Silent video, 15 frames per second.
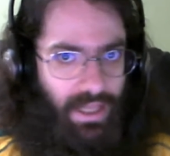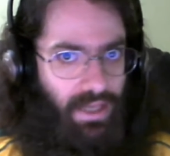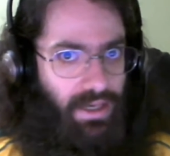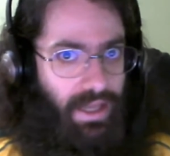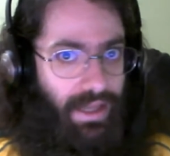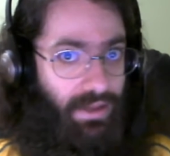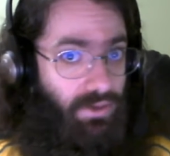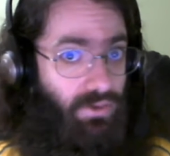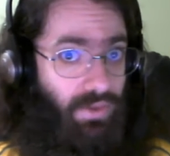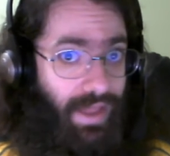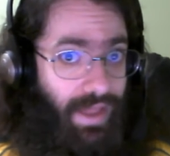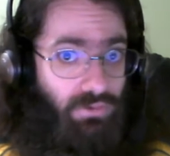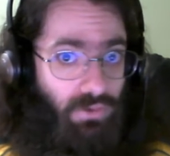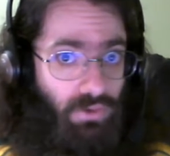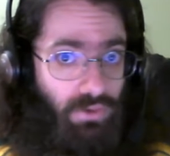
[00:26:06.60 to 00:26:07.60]
handle
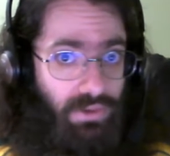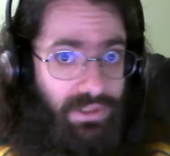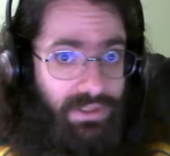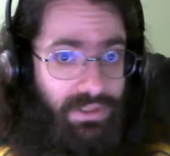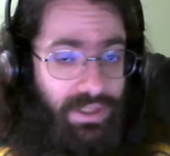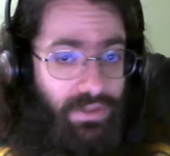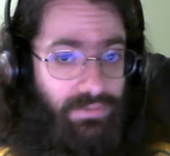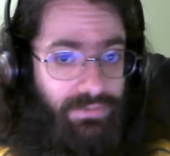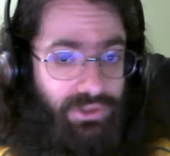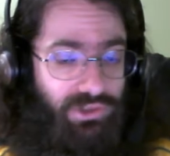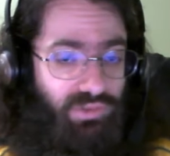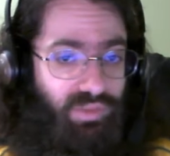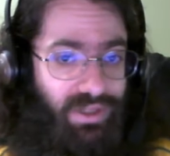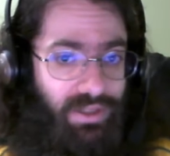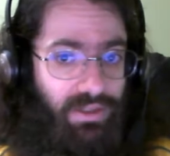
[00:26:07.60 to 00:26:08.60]
that role. Instead of
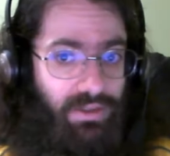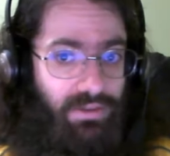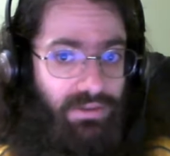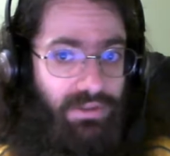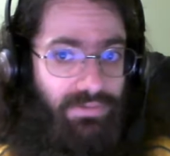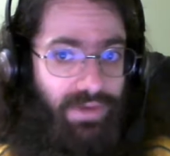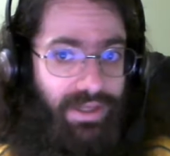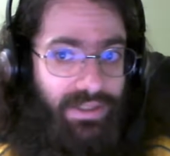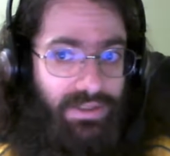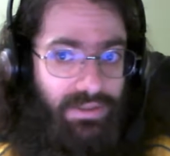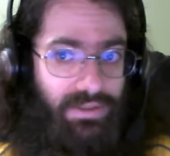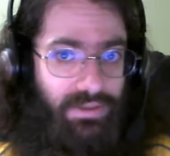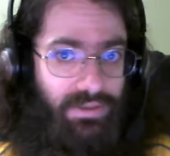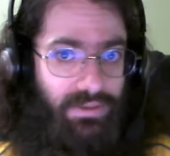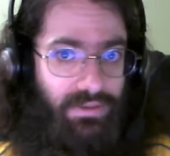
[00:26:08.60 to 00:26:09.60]
just being a
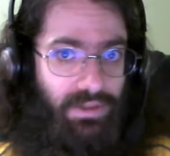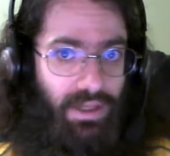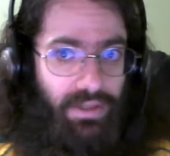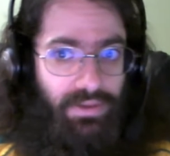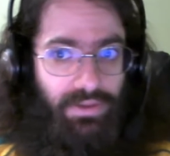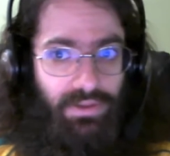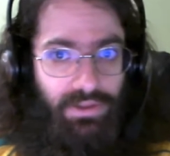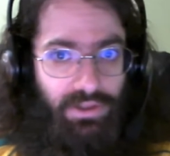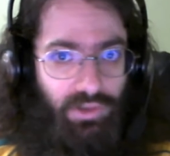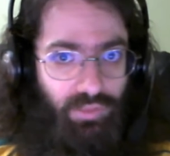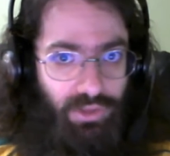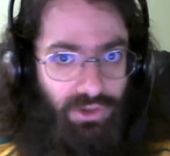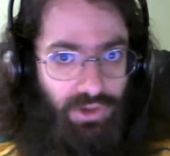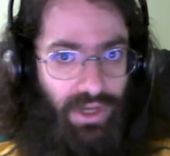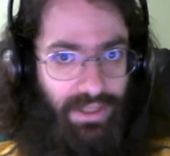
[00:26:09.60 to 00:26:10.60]
device and the
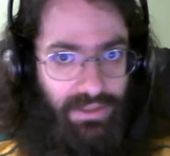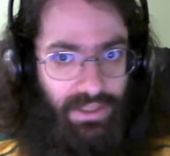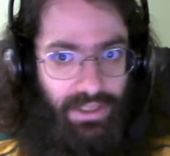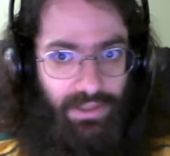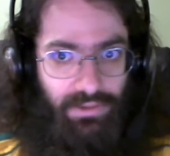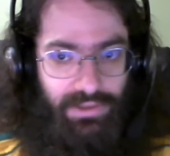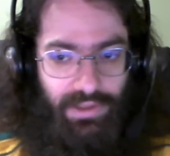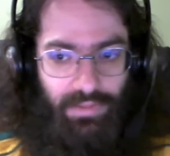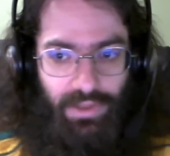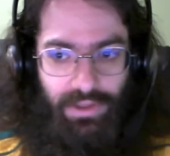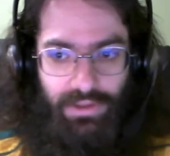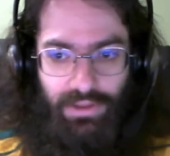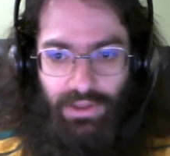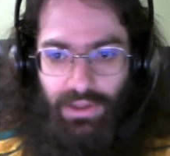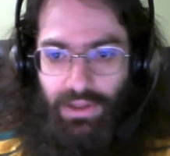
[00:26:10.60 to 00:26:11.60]
computer has to handle something,
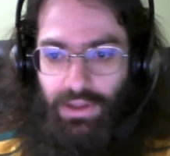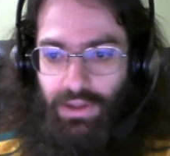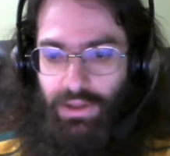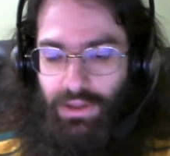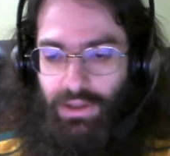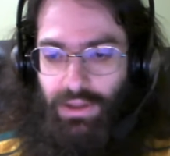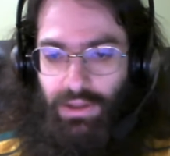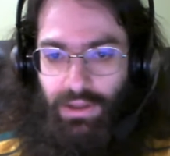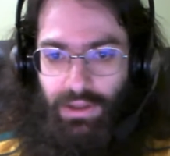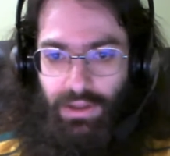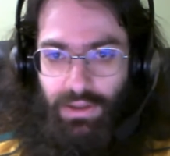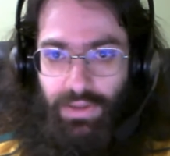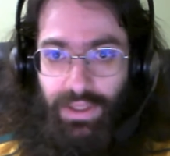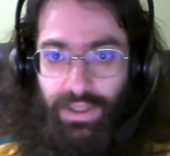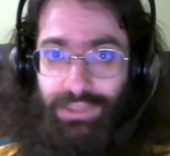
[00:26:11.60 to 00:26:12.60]

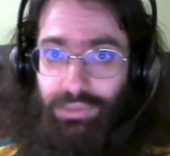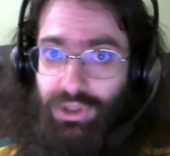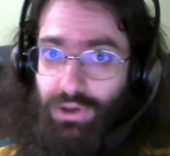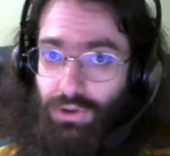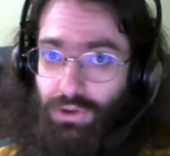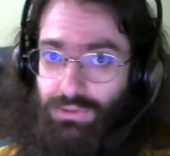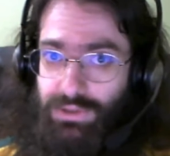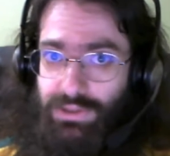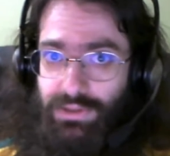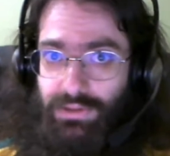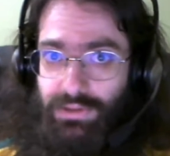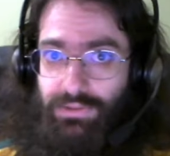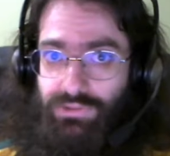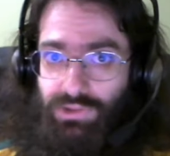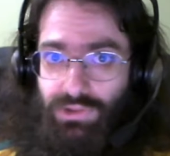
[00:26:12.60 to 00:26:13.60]
they can be a host.
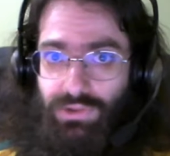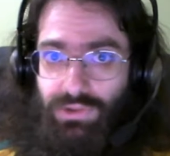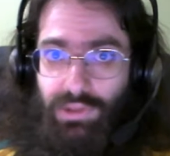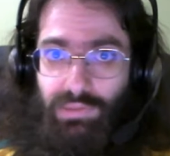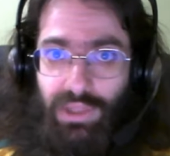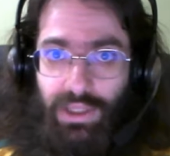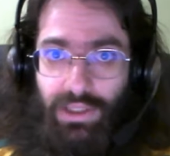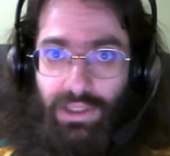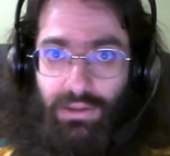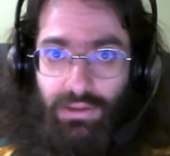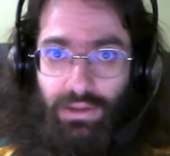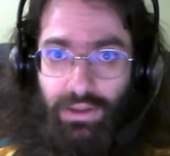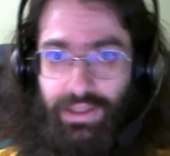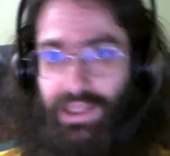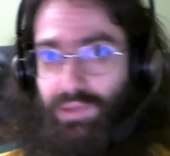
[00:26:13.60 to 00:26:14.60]
And so you can plug
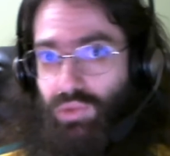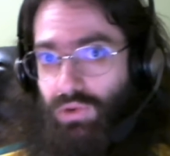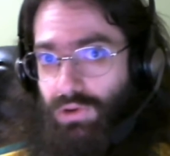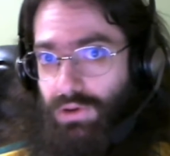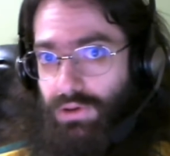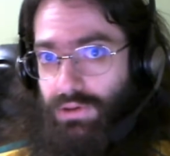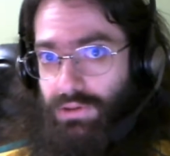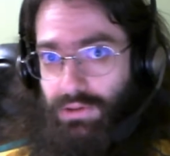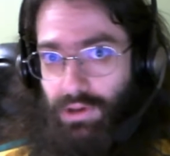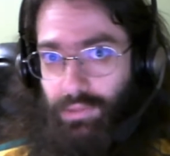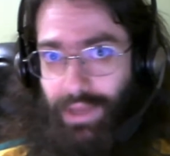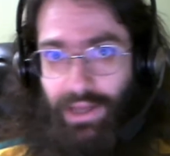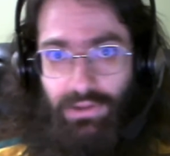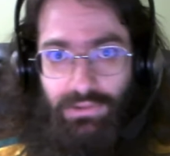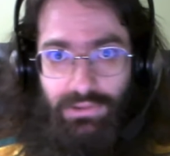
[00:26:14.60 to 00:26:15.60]
in a keyboard or a
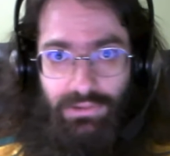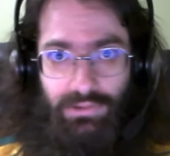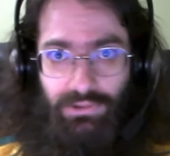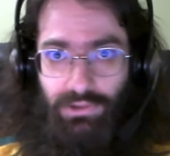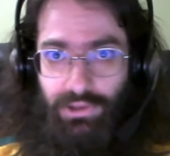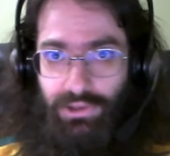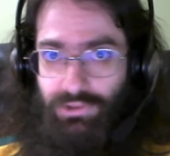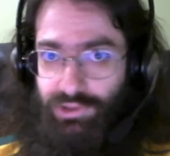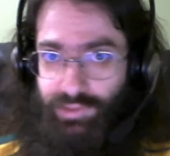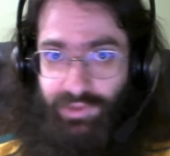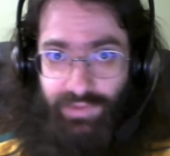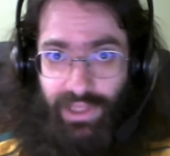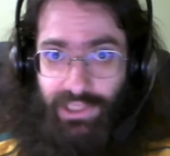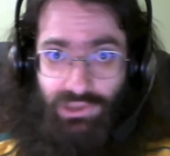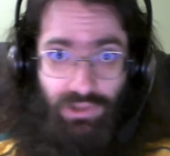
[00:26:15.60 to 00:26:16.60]
mouse or a USB
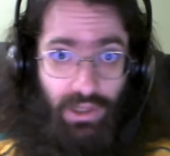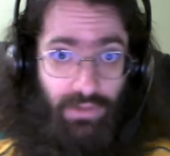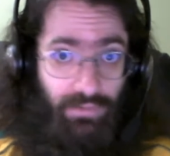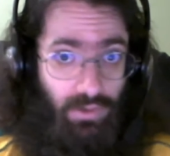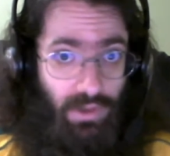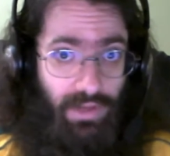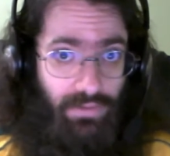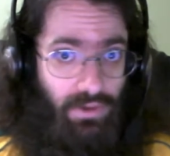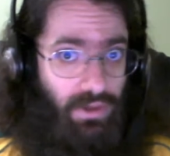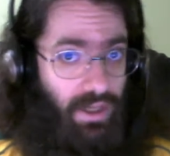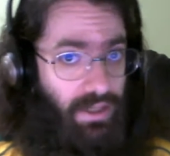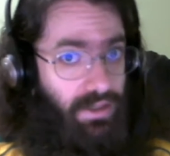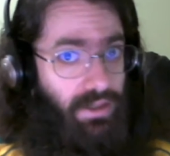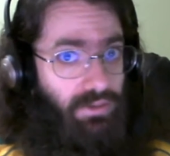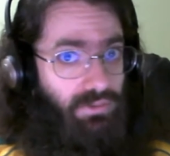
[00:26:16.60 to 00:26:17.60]
flash drive or whatever,
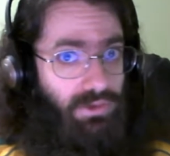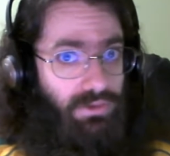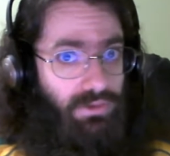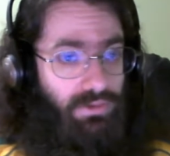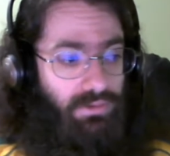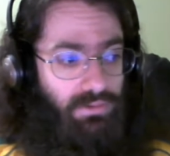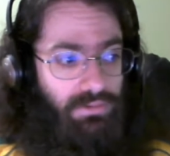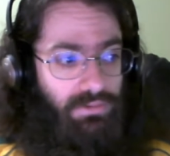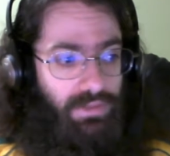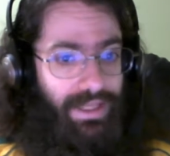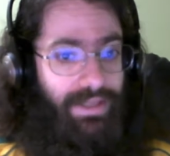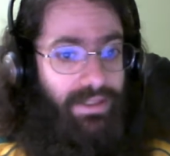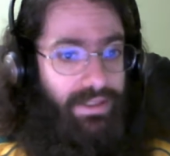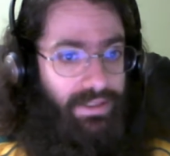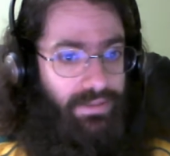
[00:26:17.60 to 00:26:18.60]
and it will
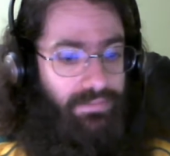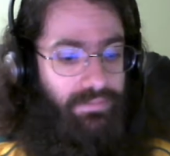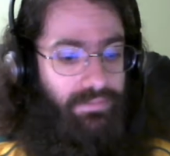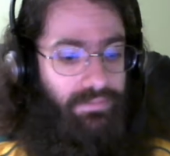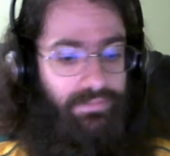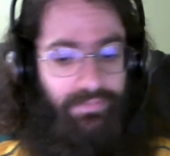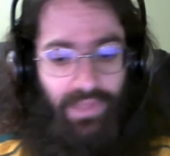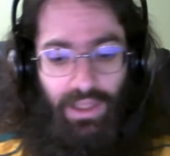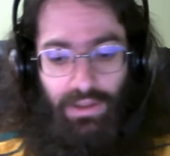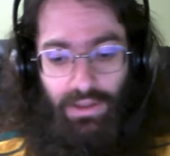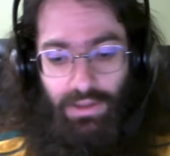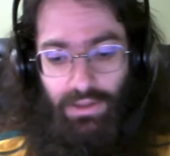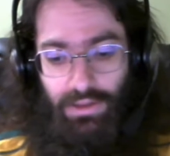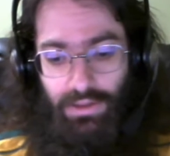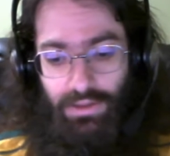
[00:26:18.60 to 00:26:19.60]
handle it.
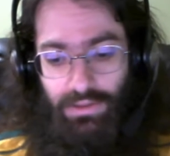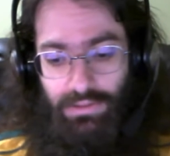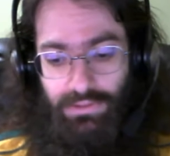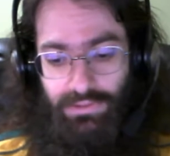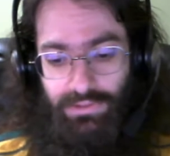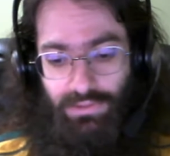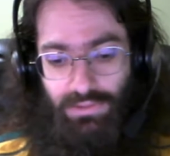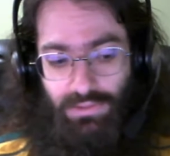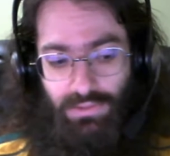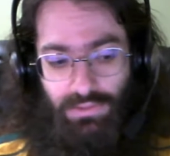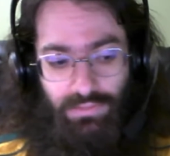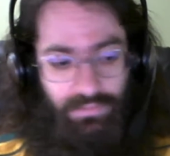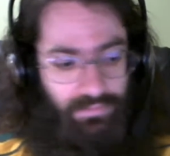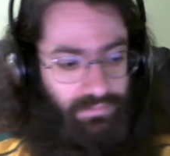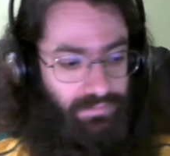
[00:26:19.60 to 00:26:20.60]

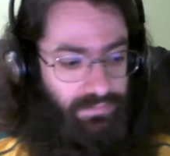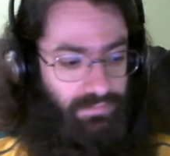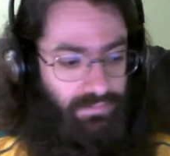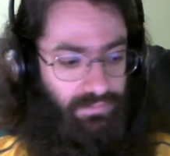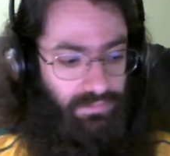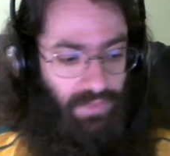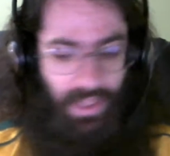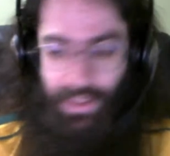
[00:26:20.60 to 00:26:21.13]
So I